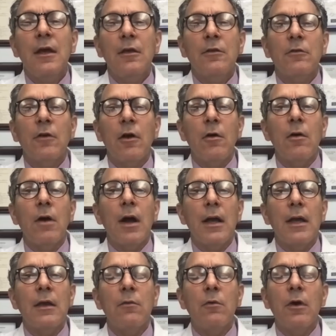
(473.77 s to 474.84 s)
So
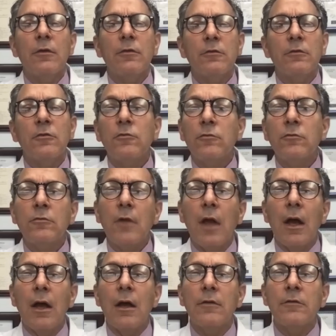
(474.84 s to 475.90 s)
uh, it was
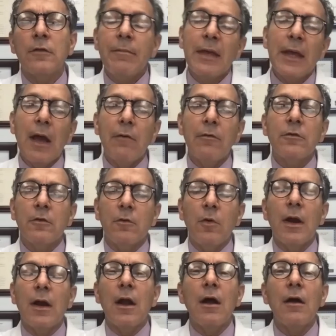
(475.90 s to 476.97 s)
uh, something I was
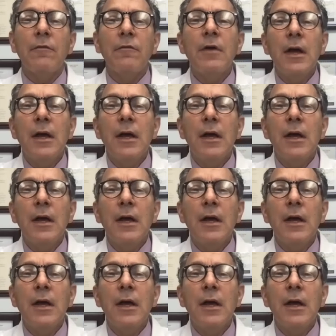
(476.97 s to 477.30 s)
aware of